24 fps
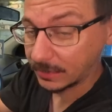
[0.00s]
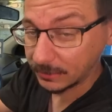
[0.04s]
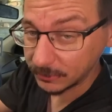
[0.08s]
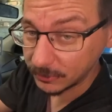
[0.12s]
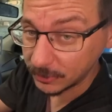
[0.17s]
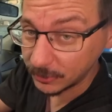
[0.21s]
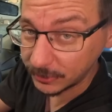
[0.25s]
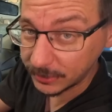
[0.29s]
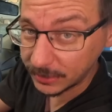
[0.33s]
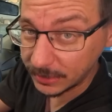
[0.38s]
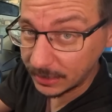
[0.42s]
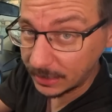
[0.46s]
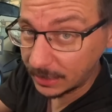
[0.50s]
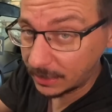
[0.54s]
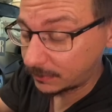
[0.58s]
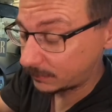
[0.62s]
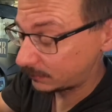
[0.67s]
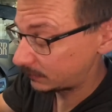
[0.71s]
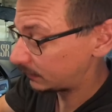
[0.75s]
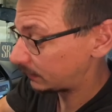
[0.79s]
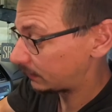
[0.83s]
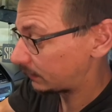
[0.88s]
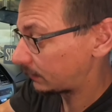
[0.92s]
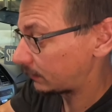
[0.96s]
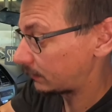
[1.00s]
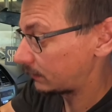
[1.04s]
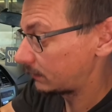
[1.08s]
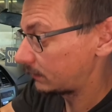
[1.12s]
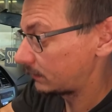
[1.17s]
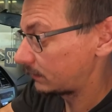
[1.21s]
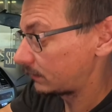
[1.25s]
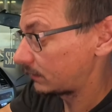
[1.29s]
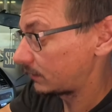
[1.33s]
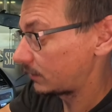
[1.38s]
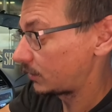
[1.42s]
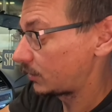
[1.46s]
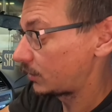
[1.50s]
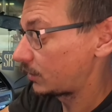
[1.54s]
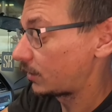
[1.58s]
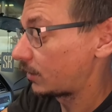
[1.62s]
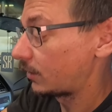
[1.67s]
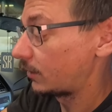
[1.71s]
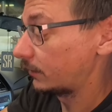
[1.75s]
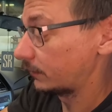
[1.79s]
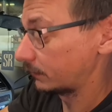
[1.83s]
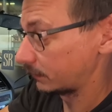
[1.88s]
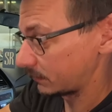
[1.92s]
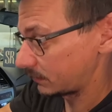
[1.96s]
Looking at the
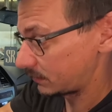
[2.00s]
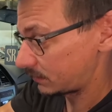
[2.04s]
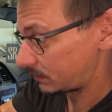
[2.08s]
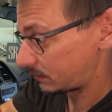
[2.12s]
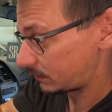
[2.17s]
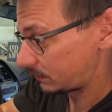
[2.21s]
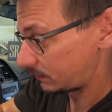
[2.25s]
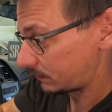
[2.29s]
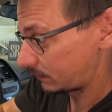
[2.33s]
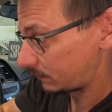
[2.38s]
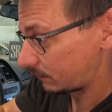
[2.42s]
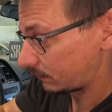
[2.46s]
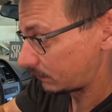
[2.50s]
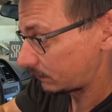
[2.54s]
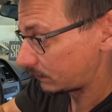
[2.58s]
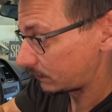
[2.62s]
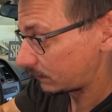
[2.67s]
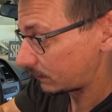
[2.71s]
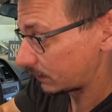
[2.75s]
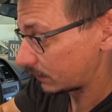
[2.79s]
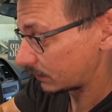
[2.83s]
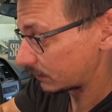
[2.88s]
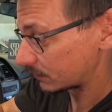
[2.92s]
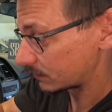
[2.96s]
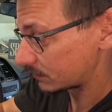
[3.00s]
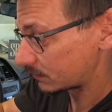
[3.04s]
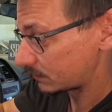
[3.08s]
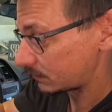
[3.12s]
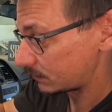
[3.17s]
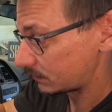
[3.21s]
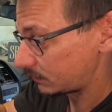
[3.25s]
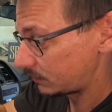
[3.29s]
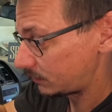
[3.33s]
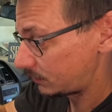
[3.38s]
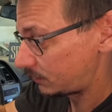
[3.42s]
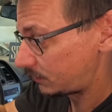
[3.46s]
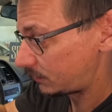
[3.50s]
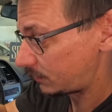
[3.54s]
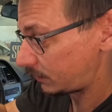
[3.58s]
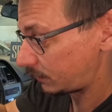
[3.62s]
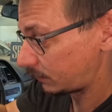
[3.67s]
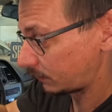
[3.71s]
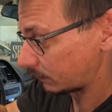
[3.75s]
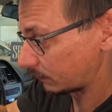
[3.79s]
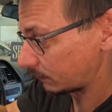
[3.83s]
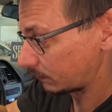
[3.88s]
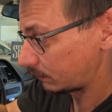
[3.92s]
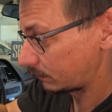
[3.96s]
codes, there's
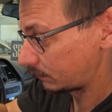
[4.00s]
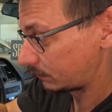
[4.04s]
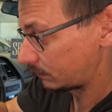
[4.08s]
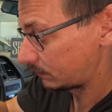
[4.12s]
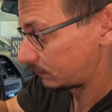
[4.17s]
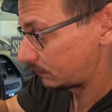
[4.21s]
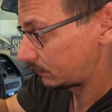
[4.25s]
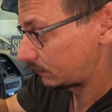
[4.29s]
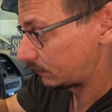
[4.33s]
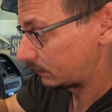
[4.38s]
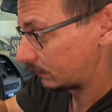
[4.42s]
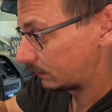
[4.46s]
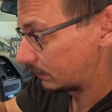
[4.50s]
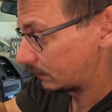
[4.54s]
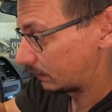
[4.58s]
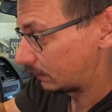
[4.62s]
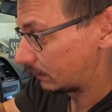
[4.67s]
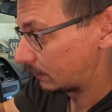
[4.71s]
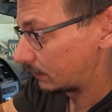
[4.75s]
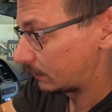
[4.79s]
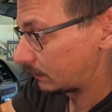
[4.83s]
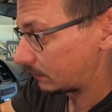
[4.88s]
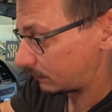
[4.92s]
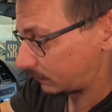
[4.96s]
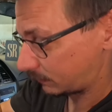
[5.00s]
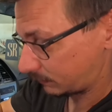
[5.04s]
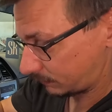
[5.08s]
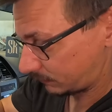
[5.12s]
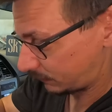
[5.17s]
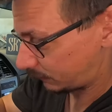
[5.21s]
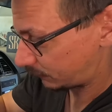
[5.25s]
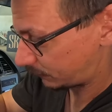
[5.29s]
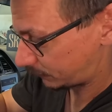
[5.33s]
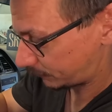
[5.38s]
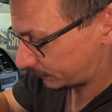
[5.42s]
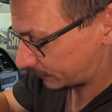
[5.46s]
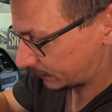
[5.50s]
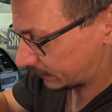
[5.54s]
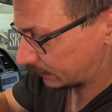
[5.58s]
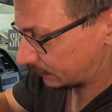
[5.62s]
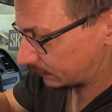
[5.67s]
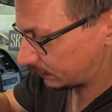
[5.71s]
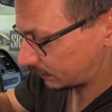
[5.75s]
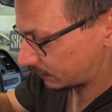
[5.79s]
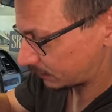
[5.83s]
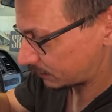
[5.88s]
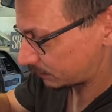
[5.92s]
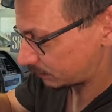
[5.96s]
2. 3,
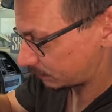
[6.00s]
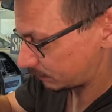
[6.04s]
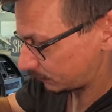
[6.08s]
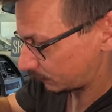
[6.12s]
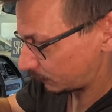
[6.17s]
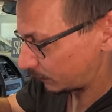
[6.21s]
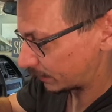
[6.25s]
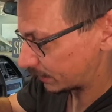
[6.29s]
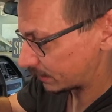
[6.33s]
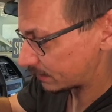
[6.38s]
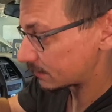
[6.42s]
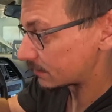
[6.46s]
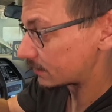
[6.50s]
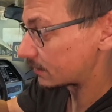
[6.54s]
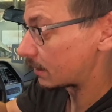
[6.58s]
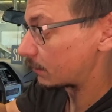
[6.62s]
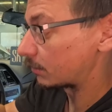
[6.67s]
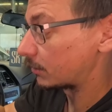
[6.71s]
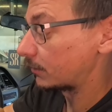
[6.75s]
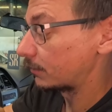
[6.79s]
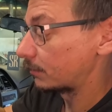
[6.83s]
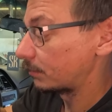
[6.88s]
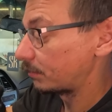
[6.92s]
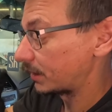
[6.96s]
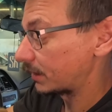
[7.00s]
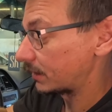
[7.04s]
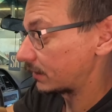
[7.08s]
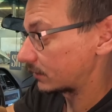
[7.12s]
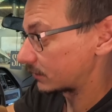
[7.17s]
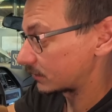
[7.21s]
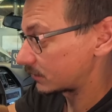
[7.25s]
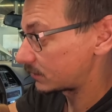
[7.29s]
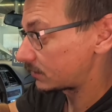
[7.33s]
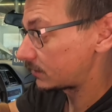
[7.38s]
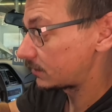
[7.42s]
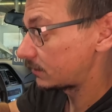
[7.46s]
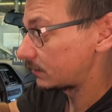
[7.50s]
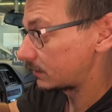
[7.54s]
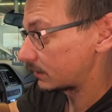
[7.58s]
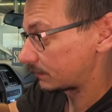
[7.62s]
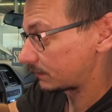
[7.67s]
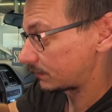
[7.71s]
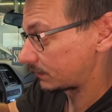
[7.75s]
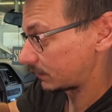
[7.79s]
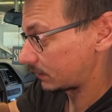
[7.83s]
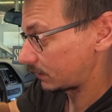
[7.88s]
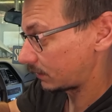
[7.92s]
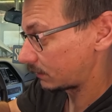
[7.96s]
because one is a double, but there's 2
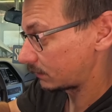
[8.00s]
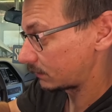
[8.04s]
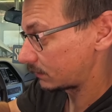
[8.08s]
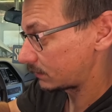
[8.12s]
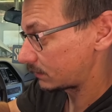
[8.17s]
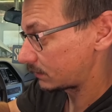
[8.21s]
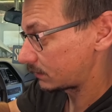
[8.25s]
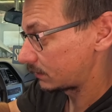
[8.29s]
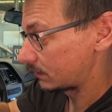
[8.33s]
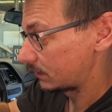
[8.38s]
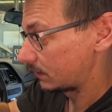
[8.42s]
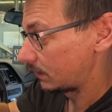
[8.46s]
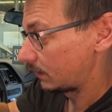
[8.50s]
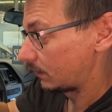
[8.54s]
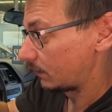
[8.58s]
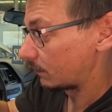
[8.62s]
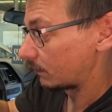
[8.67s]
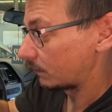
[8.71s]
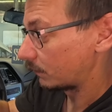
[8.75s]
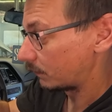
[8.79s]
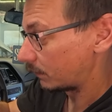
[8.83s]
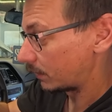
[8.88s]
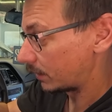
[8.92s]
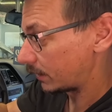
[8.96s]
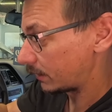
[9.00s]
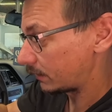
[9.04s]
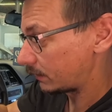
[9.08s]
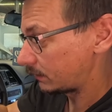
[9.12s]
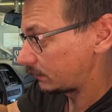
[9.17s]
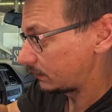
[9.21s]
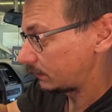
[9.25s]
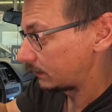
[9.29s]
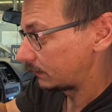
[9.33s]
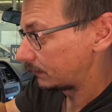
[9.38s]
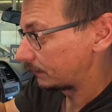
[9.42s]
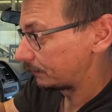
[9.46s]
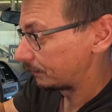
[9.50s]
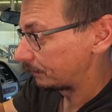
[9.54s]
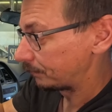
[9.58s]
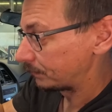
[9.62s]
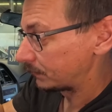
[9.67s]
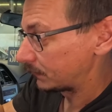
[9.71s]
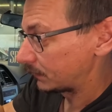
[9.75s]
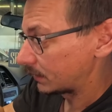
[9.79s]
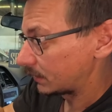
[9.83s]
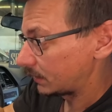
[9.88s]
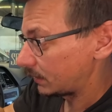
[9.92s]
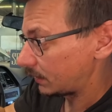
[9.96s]
different codes. One
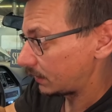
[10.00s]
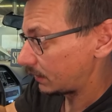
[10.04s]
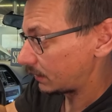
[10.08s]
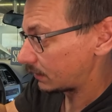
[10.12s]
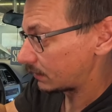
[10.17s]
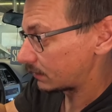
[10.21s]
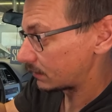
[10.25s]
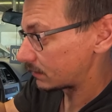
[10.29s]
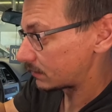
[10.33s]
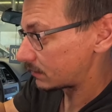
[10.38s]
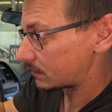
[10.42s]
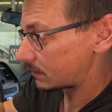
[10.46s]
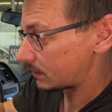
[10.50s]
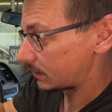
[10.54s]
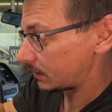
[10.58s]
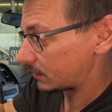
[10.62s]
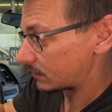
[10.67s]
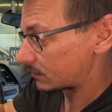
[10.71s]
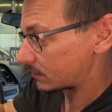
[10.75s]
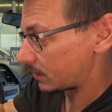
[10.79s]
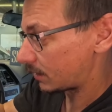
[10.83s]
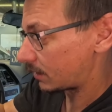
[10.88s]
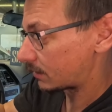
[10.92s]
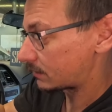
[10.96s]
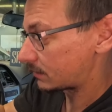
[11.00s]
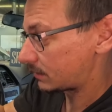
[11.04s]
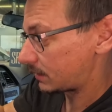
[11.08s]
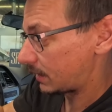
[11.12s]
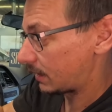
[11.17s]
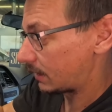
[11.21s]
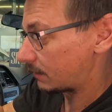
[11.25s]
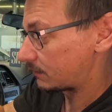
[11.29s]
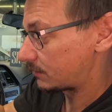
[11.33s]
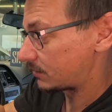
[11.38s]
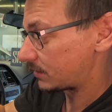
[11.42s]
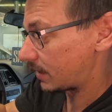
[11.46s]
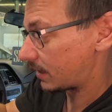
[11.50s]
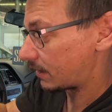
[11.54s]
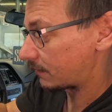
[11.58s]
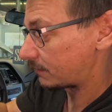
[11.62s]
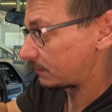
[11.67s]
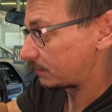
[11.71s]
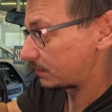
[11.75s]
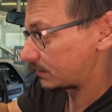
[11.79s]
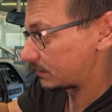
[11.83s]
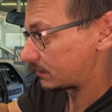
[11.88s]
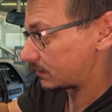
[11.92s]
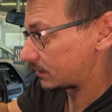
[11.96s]
is exhaust
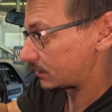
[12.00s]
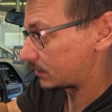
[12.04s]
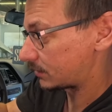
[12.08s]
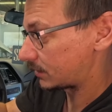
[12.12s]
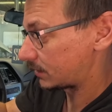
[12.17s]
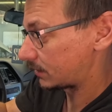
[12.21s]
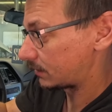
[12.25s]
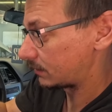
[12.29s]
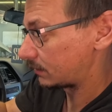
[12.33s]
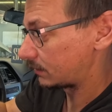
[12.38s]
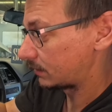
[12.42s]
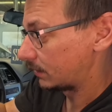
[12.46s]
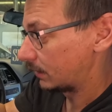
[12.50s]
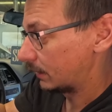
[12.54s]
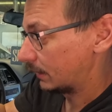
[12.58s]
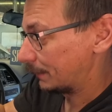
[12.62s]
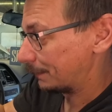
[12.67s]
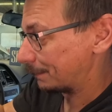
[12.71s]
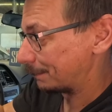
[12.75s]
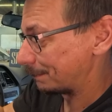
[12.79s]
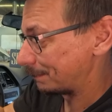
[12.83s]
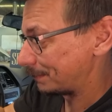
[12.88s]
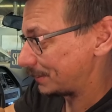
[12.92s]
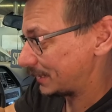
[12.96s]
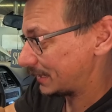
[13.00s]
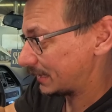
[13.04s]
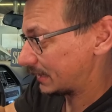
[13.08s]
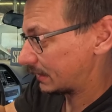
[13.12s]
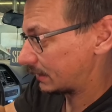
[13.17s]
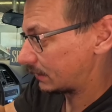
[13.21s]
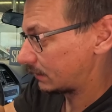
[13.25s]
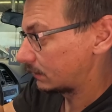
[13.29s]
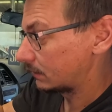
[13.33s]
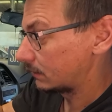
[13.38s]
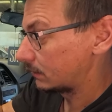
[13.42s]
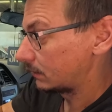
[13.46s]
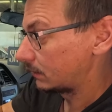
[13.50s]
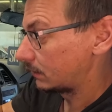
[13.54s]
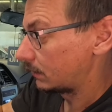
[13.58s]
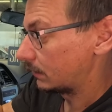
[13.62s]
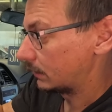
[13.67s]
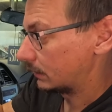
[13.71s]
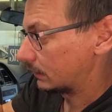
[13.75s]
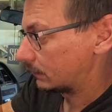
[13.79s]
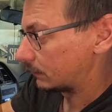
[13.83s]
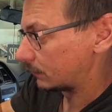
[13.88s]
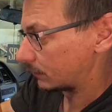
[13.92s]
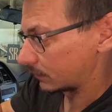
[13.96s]
camshaft position B,
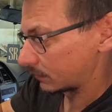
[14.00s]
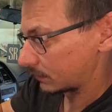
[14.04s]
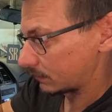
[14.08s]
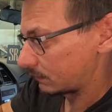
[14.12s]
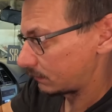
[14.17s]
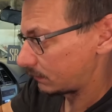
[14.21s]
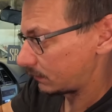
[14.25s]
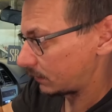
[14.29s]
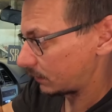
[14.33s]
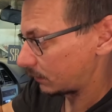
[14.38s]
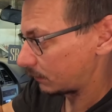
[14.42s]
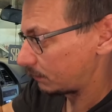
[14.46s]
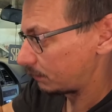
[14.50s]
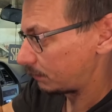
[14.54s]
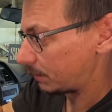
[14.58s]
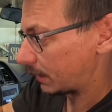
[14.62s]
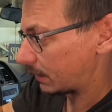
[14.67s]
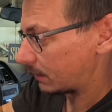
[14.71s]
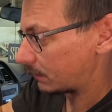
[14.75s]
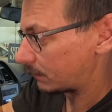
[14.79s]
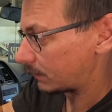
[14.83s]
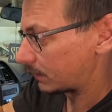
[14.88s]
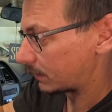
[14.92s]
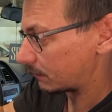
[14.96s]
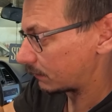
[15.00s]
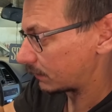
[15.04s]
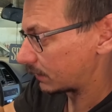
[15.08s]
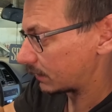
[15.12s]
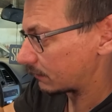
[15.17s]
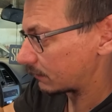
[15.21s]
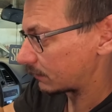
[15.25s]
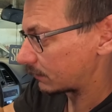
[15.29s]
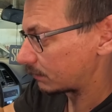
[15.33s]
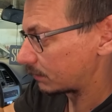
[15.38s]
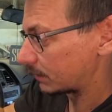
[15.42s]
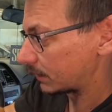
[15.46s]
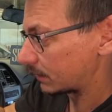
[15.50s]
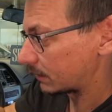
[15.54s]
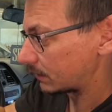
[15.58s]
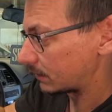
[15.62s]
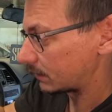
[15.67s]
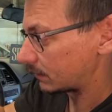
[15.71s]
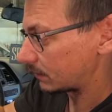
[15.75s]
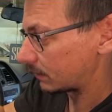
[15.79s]
or bank 1, whatever, but